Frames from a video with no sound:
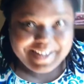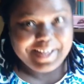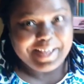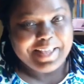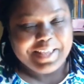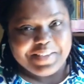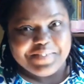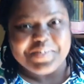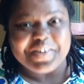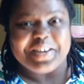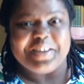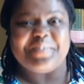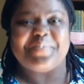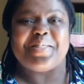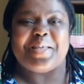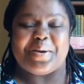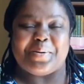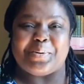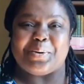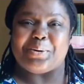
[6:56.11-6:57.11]
even if
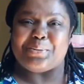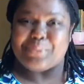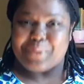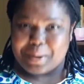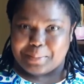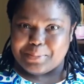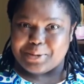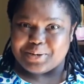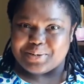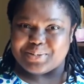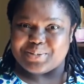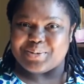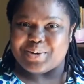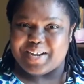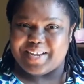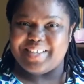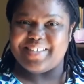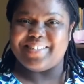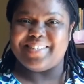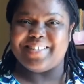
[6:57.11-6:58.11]
they were robbers,
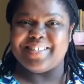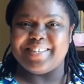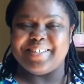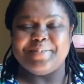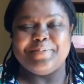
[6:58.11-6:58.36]
right?